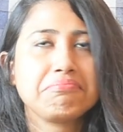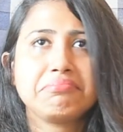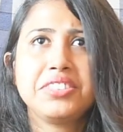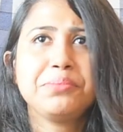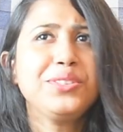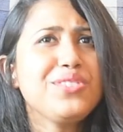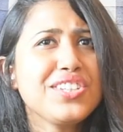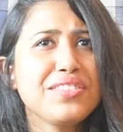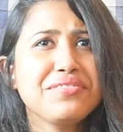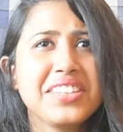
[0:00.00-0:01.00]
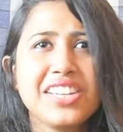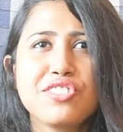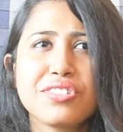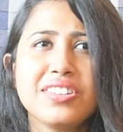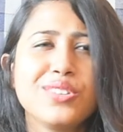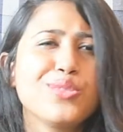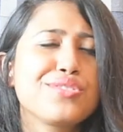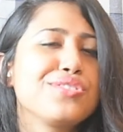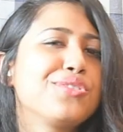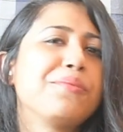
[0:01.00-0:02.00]
The beauty of nature knows
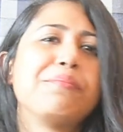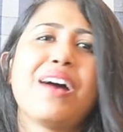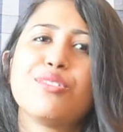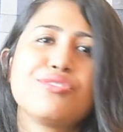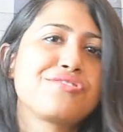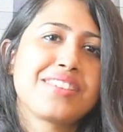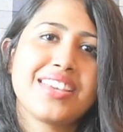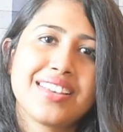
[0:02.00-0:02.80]
no boundary.